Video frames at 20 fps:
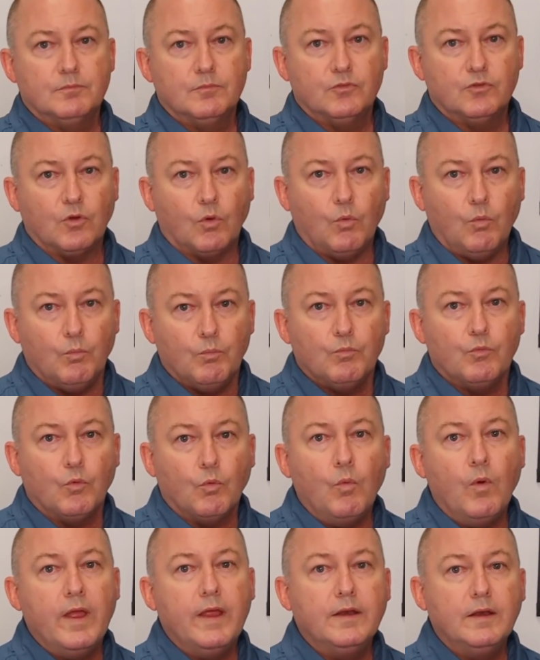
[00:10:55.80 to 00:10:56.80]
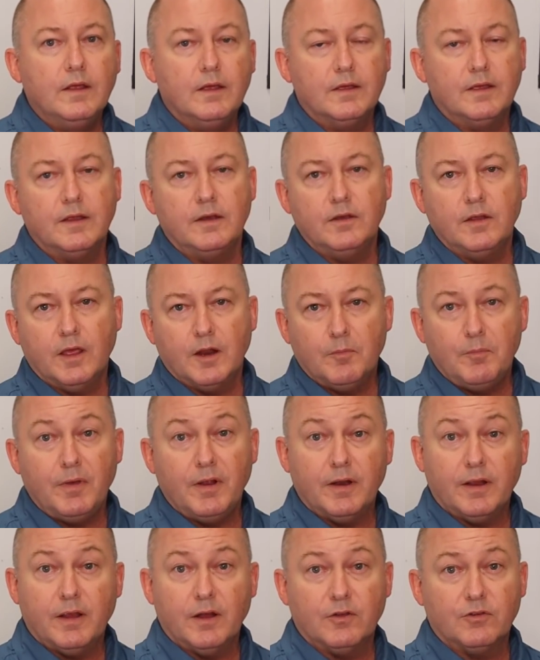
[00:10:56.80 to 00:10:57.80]
So when can you get a
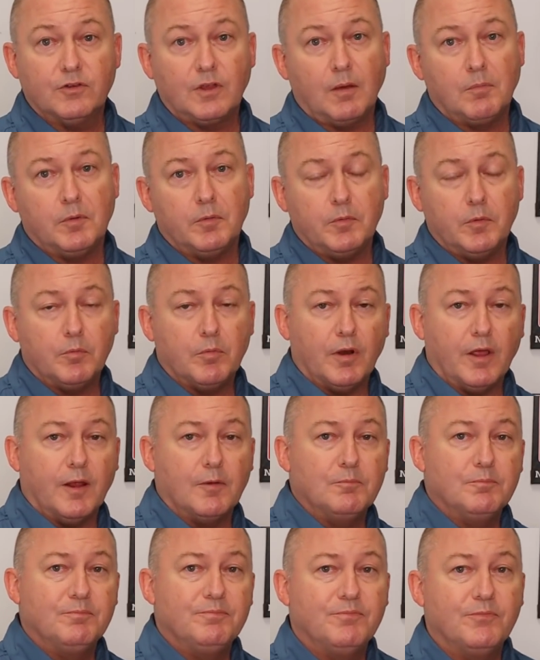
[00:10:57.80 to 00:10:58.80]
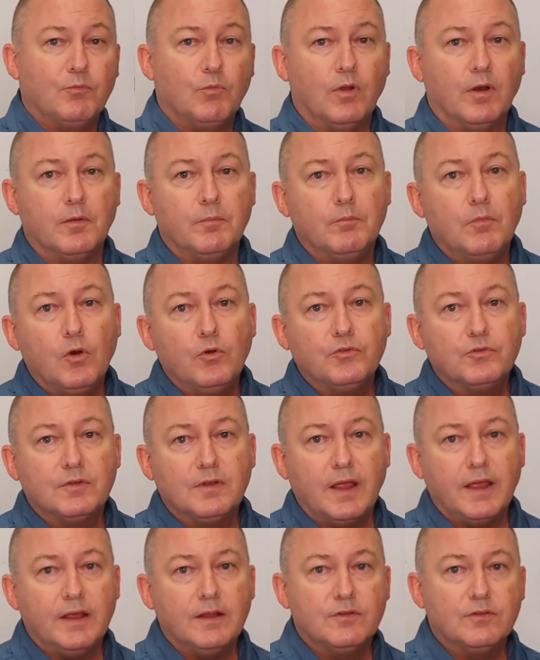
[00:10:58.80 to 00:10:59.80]
Medicare supplement plan? Well, in most
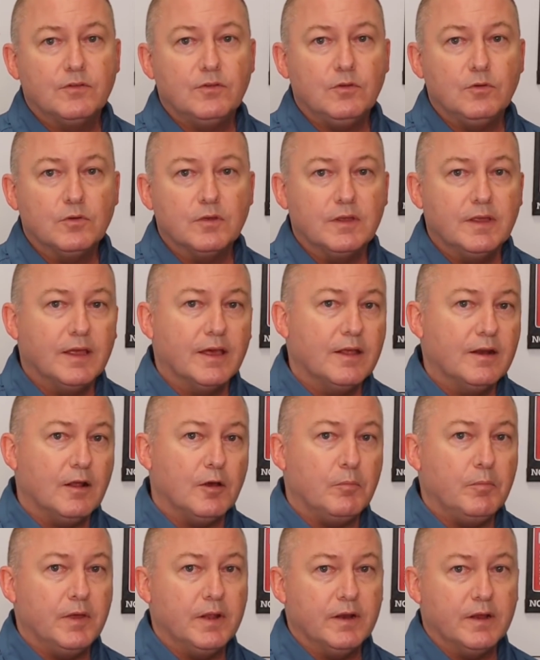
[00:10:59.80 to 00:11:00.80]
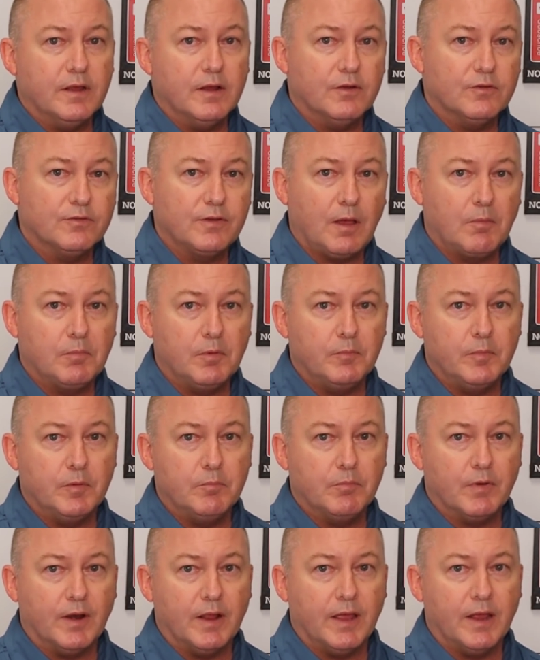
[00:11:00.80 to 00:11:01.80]
states, you can get a Medicare
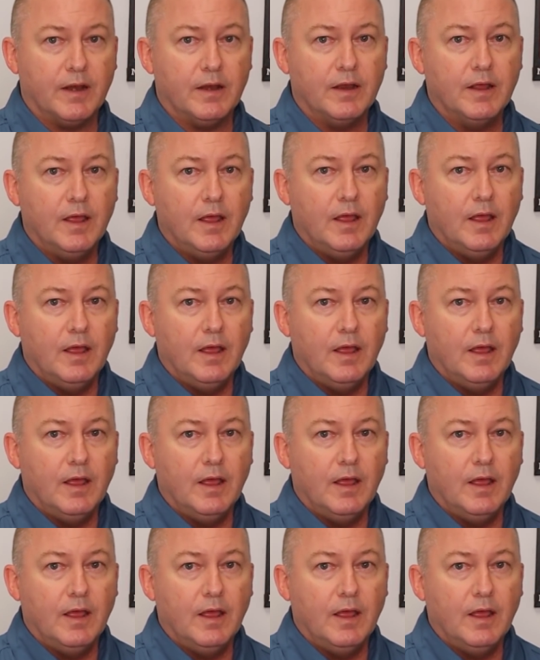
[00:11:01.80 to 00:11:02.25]
supplement plan